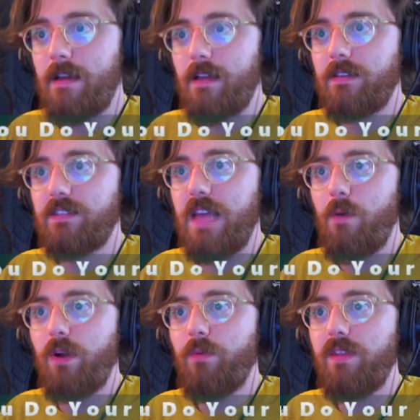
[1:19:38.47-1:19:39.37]
Is that
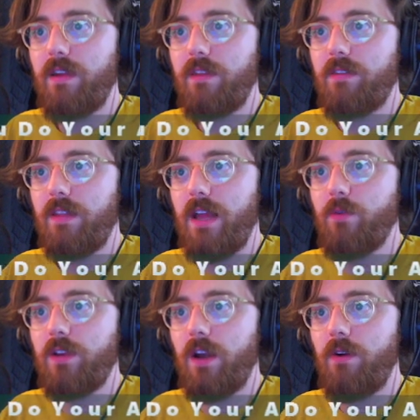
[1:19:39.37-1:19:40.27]
where we think the leg
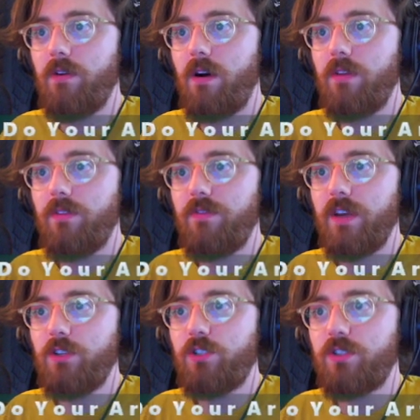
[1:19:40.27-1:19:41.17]
would go on the
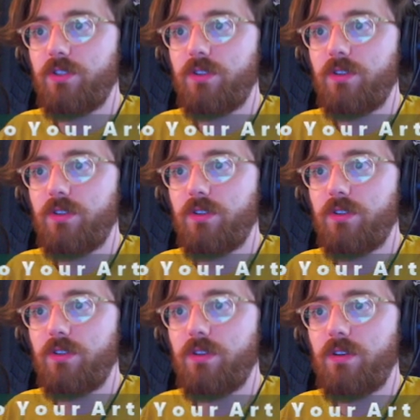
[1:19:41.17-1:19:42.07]
fish?
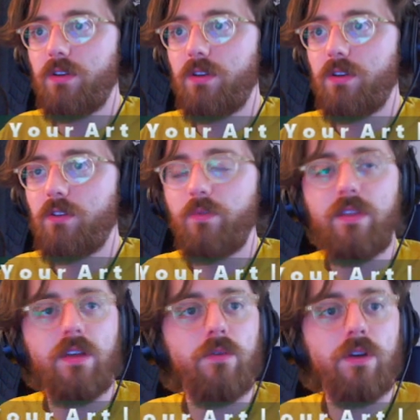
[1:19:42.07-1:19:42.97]
Or do we
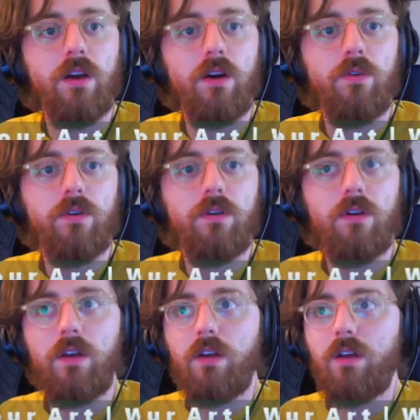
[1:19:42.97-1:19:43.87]
think it would go...
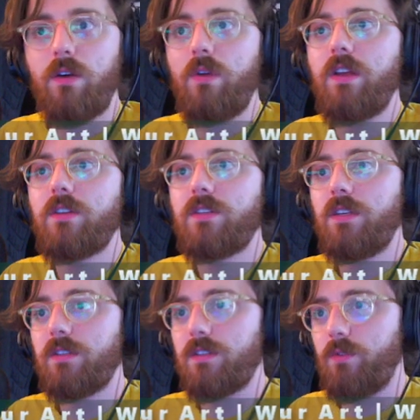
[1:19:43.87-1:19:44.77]
Here's
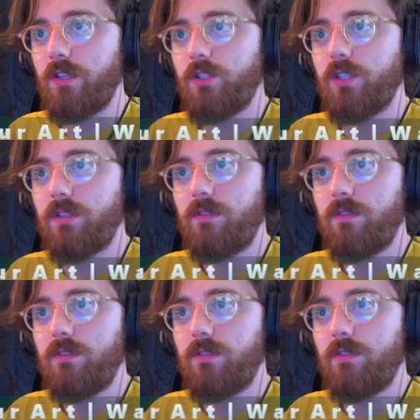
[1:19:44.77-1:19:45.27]
a question.